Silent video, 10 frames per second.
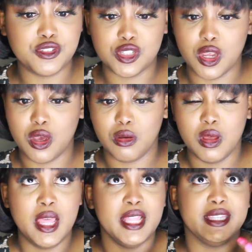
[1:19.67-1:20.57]
So
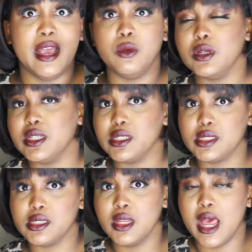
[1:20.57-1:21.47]
that
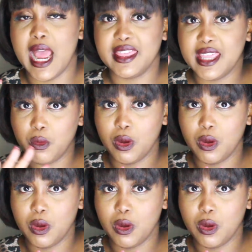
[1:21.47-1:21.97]
was, I think,